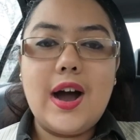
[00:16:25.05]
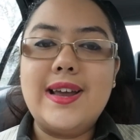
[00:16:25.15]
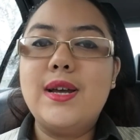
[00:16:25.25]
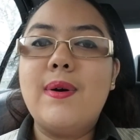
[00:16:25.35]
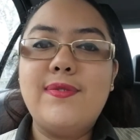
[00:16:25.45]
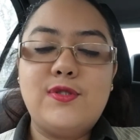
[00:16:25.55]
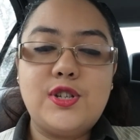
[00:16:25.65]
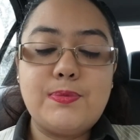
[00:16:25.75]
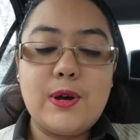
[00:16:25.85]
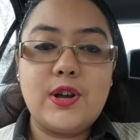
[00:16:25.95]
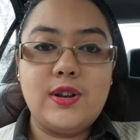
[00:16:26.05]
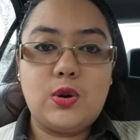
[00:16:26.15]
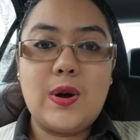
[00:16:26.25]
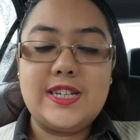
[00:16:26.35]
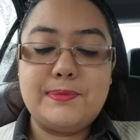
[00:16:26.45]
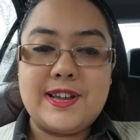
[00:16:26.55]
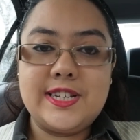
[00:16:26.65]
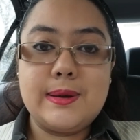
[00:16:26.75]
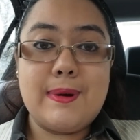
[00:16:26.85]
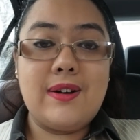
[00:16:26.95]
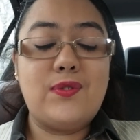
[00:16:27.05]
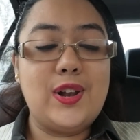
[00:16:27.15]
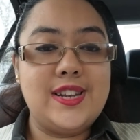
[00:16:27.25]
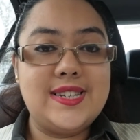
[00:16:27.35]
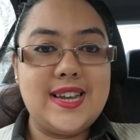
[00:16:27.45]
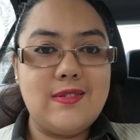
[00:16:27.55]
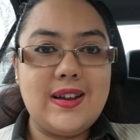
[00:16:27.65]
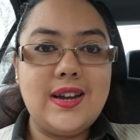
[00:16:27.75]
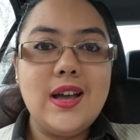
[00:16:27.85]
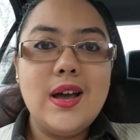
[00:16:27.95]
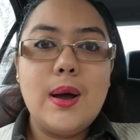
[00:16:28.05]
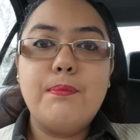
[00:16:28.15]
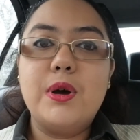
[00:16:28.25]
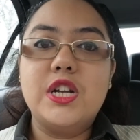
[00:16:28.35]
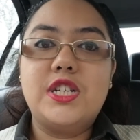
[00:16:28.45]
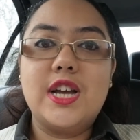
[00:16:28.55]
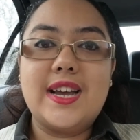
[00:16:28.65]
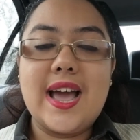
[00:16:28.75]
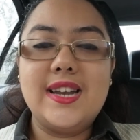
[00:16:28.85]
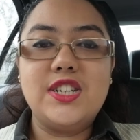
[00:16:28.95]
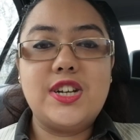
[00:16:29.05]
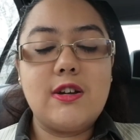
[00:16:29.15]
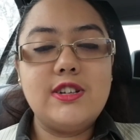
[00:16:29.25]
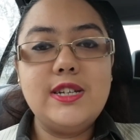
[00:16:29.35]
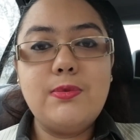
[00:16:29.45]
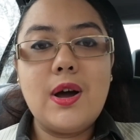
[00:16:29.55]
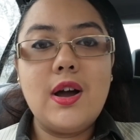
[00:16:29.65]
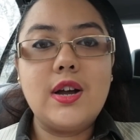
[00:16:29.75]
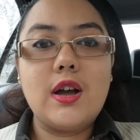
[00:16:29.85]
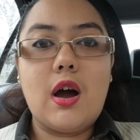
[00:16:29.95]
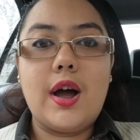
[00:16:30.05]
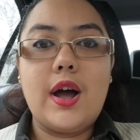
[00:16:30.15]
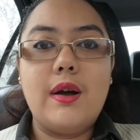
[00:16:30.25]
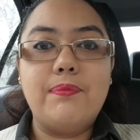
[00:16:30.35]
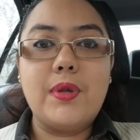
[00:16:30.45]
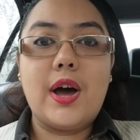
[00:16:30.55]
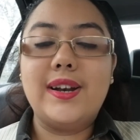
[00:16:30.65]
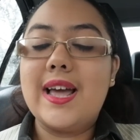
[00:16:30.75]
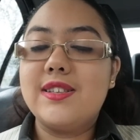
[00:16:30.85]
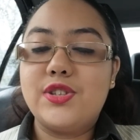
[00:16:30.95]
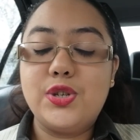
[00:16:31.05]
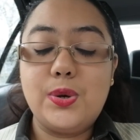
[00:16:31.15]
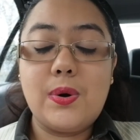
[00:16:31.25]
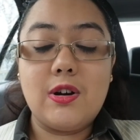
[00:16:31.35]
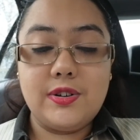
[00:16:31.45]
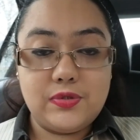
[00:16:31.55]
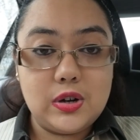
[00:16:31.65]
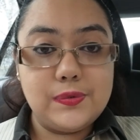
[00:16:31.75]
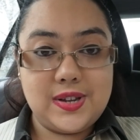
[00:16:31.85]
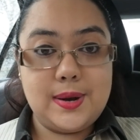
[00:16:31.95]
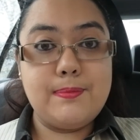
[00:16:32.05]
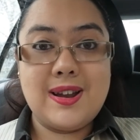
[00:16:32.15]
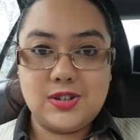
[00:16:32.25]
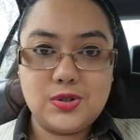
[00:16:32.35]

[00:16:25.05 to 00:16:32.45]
I know I've spoken quite a bit about volunteering, but again, charity work, unless you are involved in